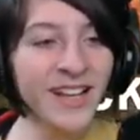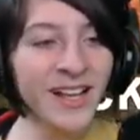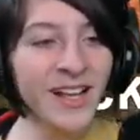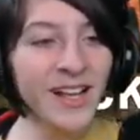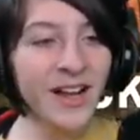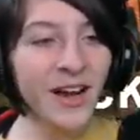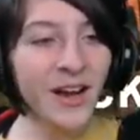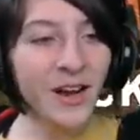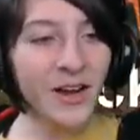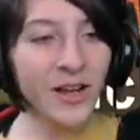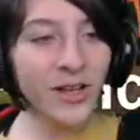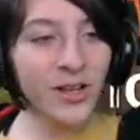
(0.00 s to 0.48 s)

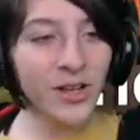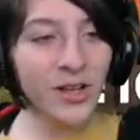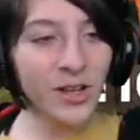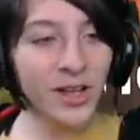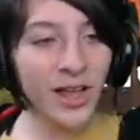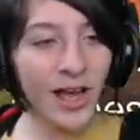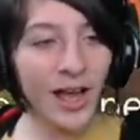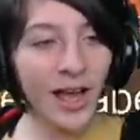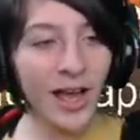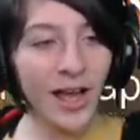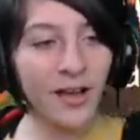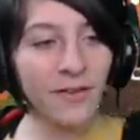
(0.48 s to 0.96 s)
Are you
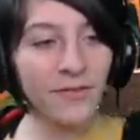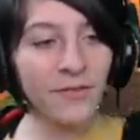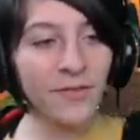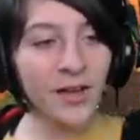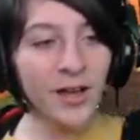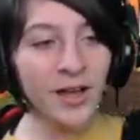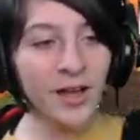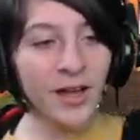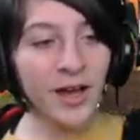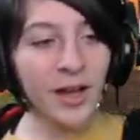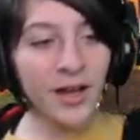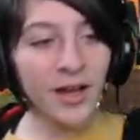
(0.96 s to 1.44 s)
live?
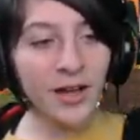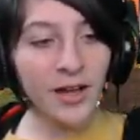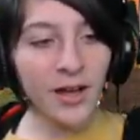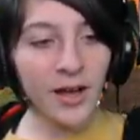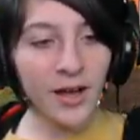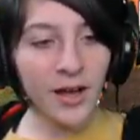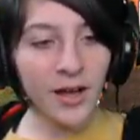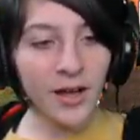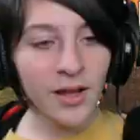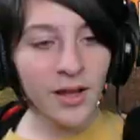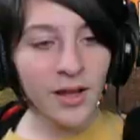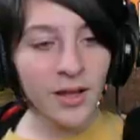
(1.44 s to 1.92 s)

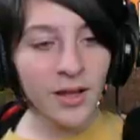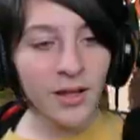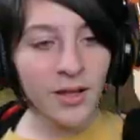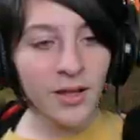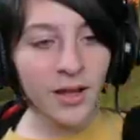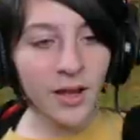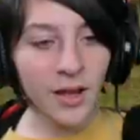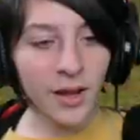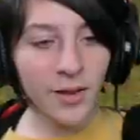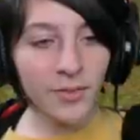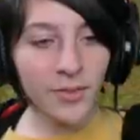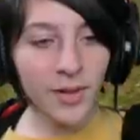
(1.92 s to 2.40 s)
Uh,
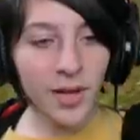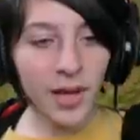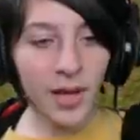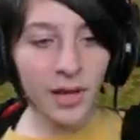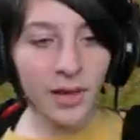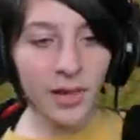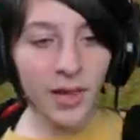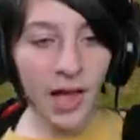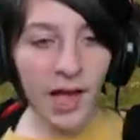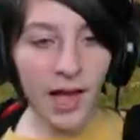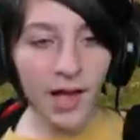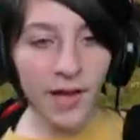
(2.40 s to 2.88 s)
I'm
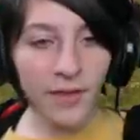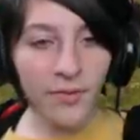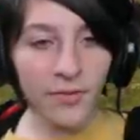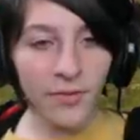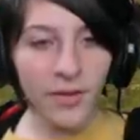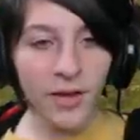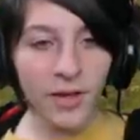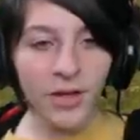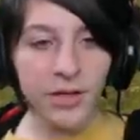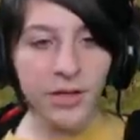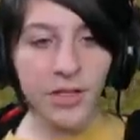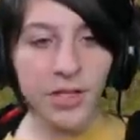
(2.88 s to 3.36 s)
not live.
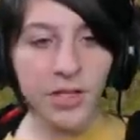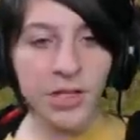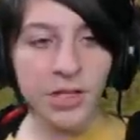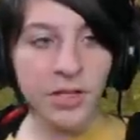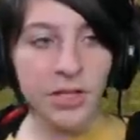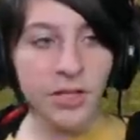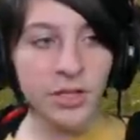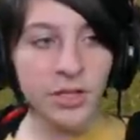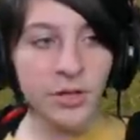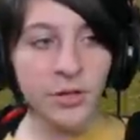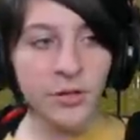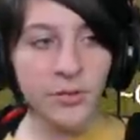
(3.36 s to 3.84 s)

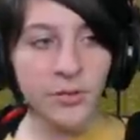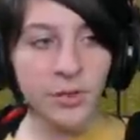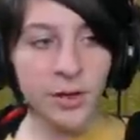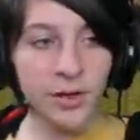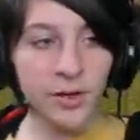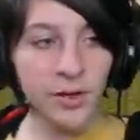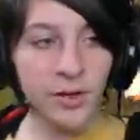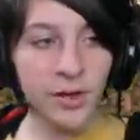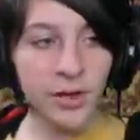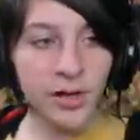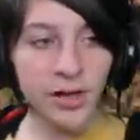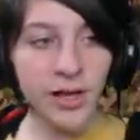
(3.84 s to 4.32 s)
Just
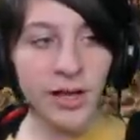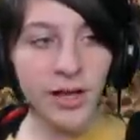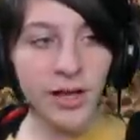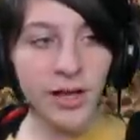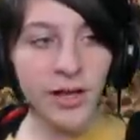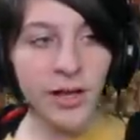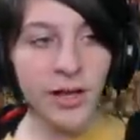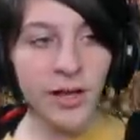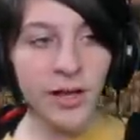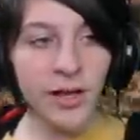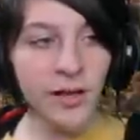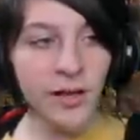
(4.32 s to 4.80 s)
recording.
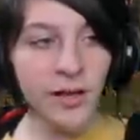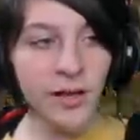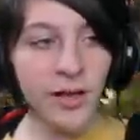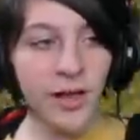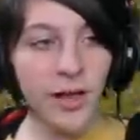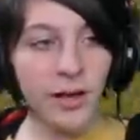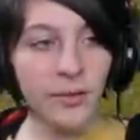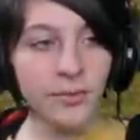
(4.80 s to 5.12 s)
I'm